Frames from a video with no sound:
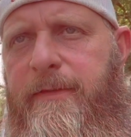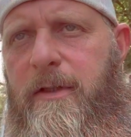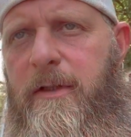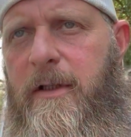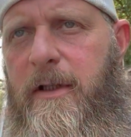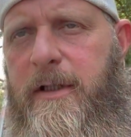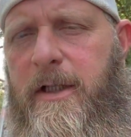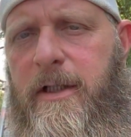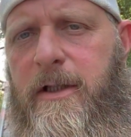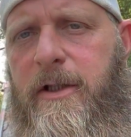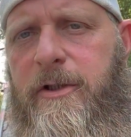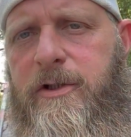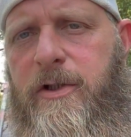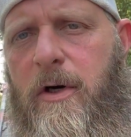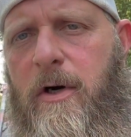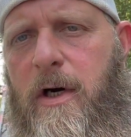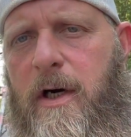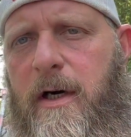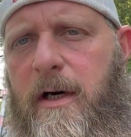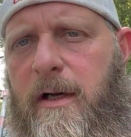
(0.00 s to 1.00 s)
you look at the
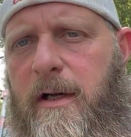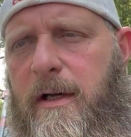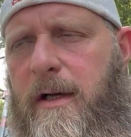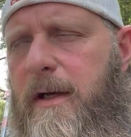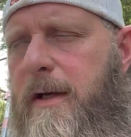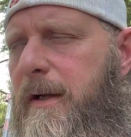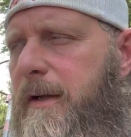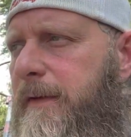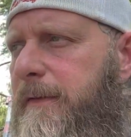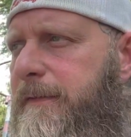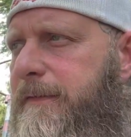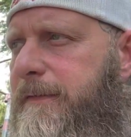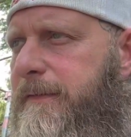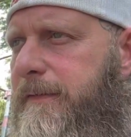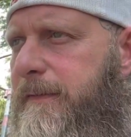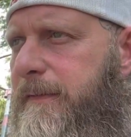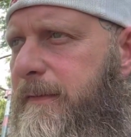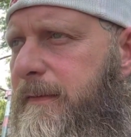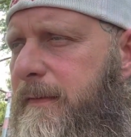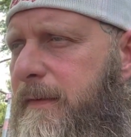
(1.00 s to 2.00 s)
chart of
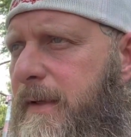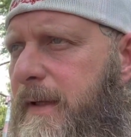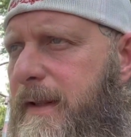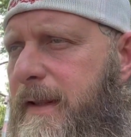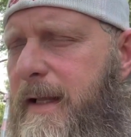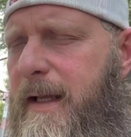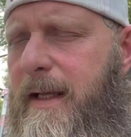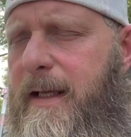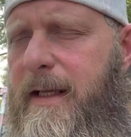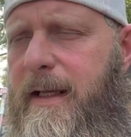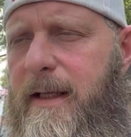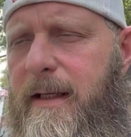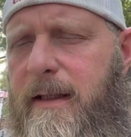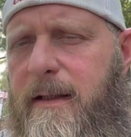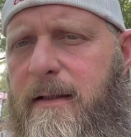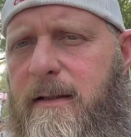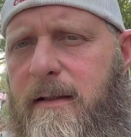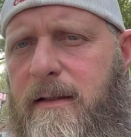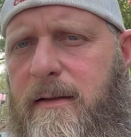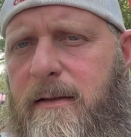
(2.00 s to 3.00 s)
the
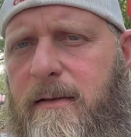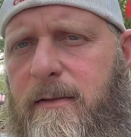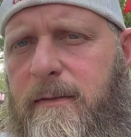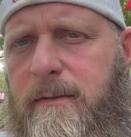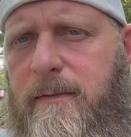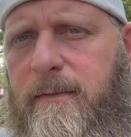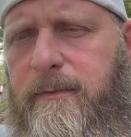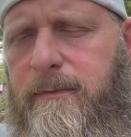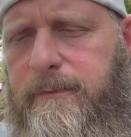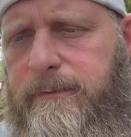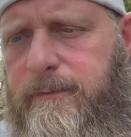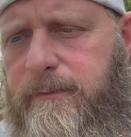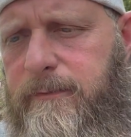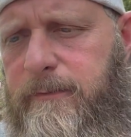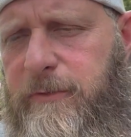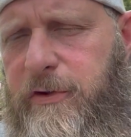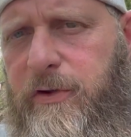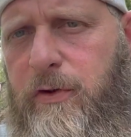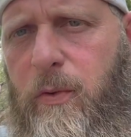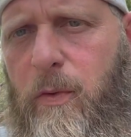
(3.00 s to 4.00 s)

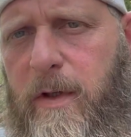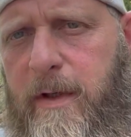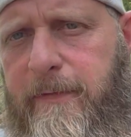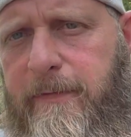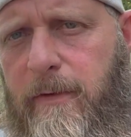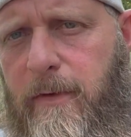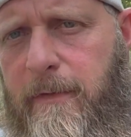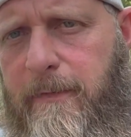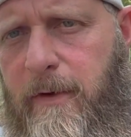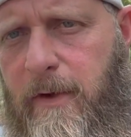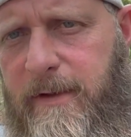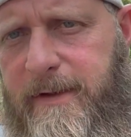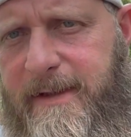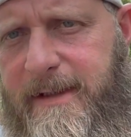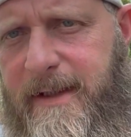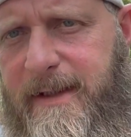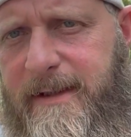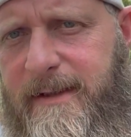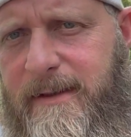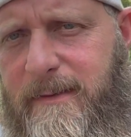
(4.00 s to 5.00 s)
24 volt
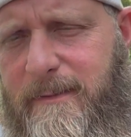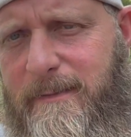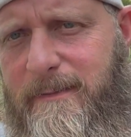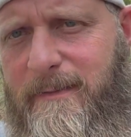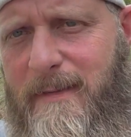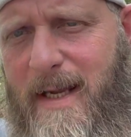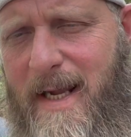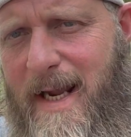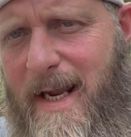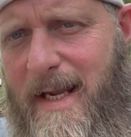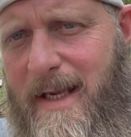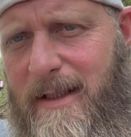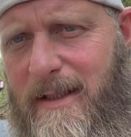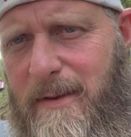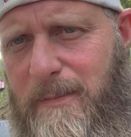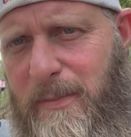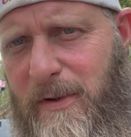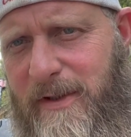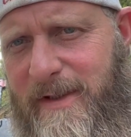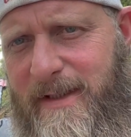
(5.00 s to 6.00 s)
system and
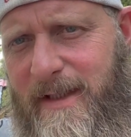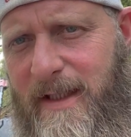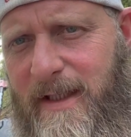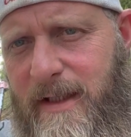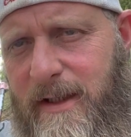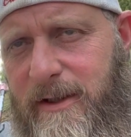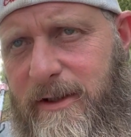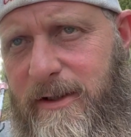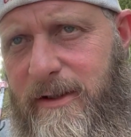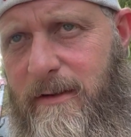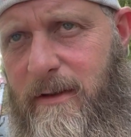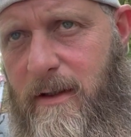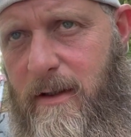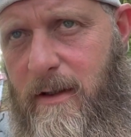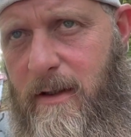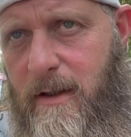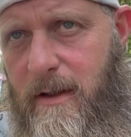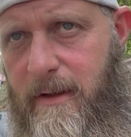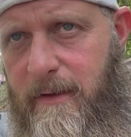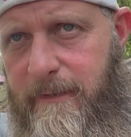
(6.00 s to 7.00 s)
the percentage
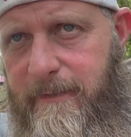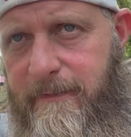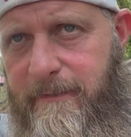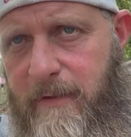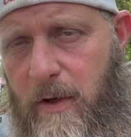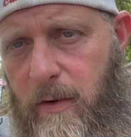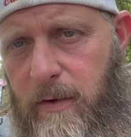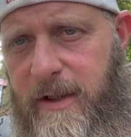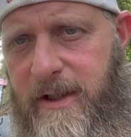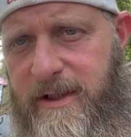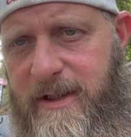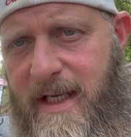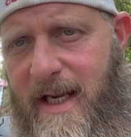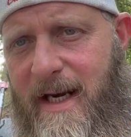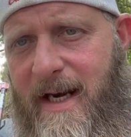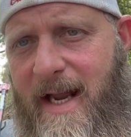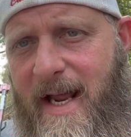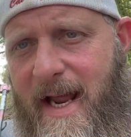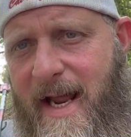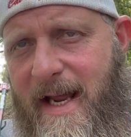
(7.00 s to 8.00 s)
of voltage
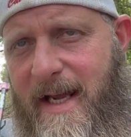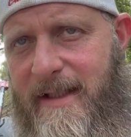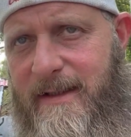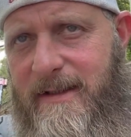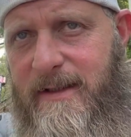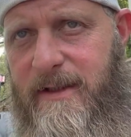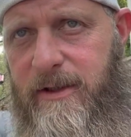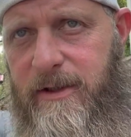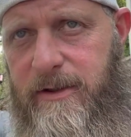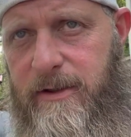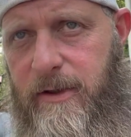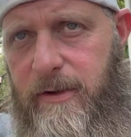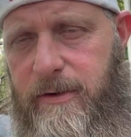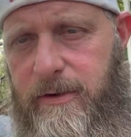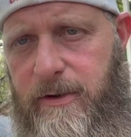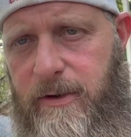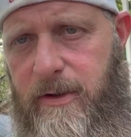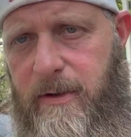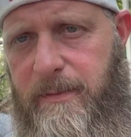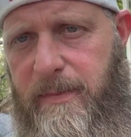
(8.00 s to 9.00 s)
that it has, and it shows
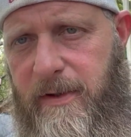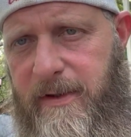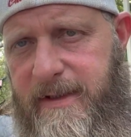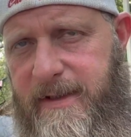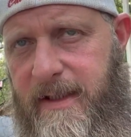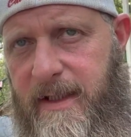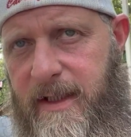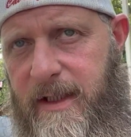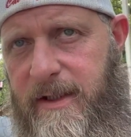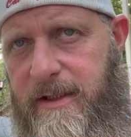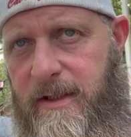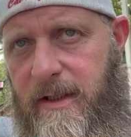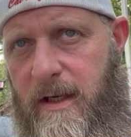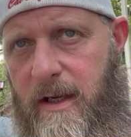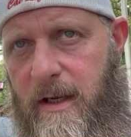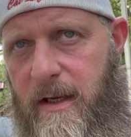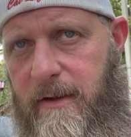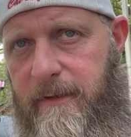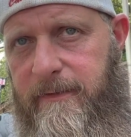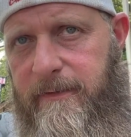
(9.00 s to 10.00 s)
you the percentage
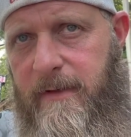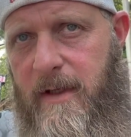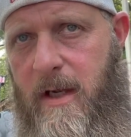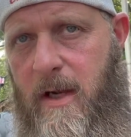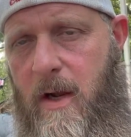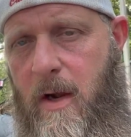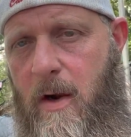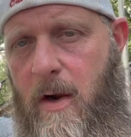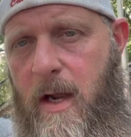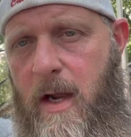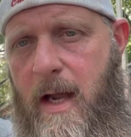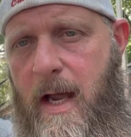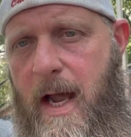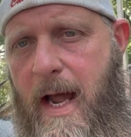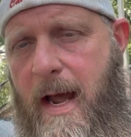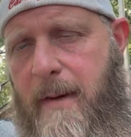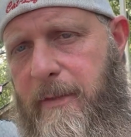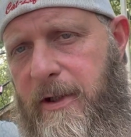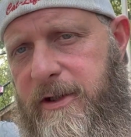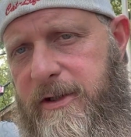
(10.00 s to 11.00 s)
of
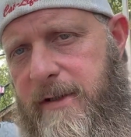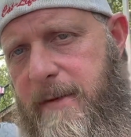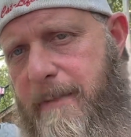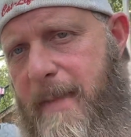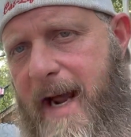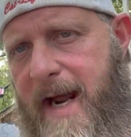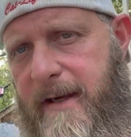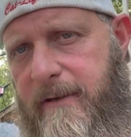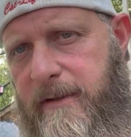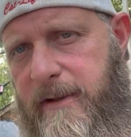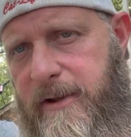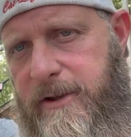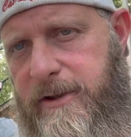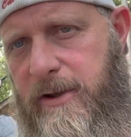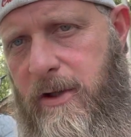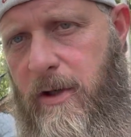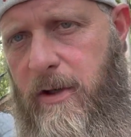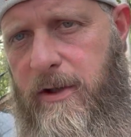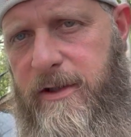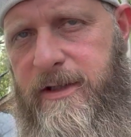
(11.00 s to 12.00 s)
how much the battery is
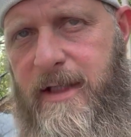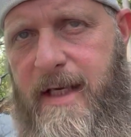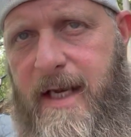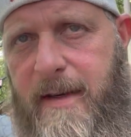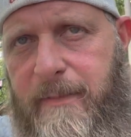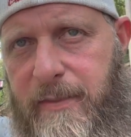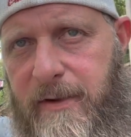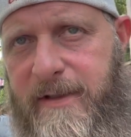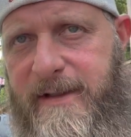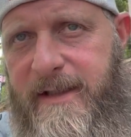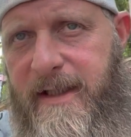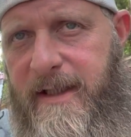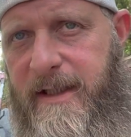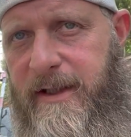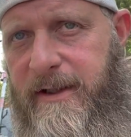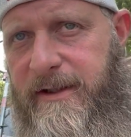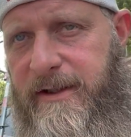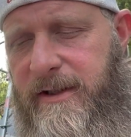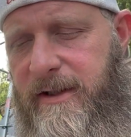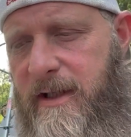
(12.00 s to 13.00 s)
charged at that
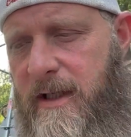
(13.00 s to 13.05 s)
percentage.